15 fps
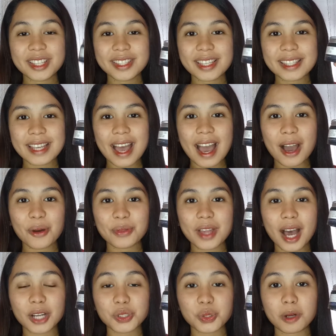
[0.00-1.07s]
This is how
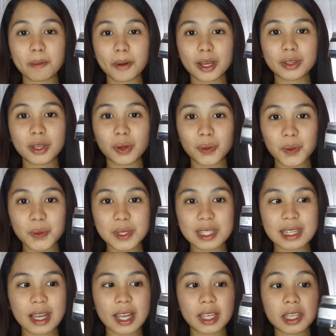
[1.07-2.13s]
the actual product
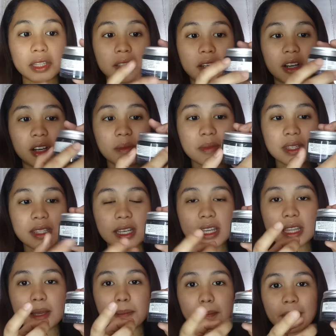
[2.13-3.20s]
looks like. It comes
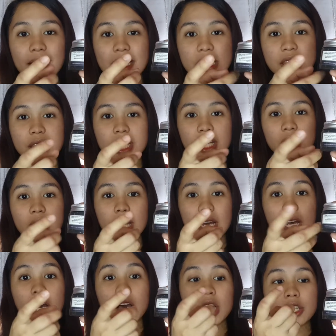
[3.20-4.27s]
in a plastic
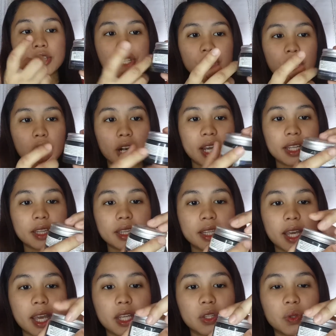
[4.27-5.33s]
na jar
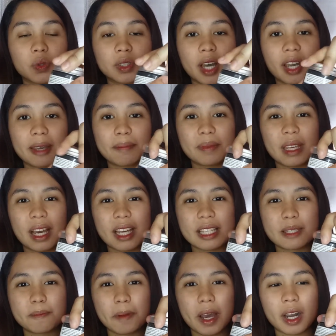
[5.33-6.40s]
and then yung takip niya
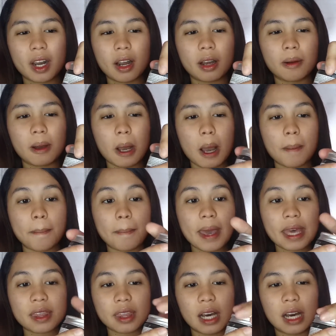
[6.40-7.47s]
is parang
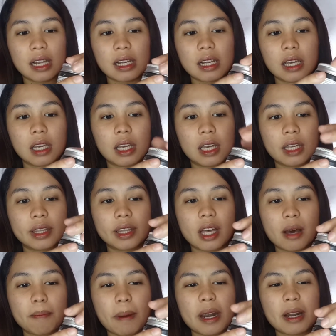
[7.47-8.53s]
metal
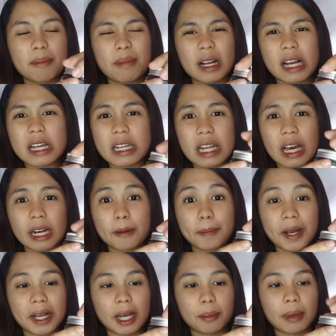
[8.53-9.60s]
na parang magaan lang na
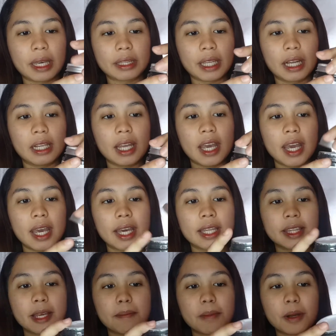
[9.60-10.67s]
pagka-metal.
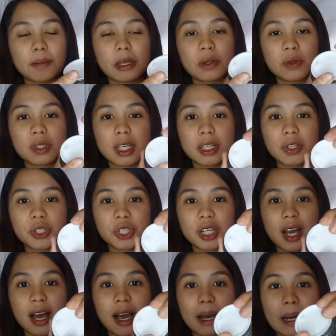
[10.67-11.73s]
And then pag binuksan
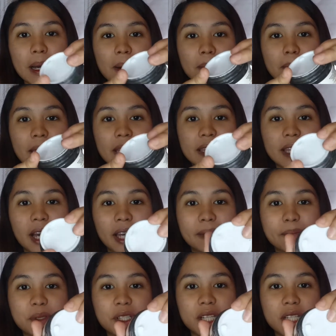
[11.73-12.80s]
niyo siya, may takip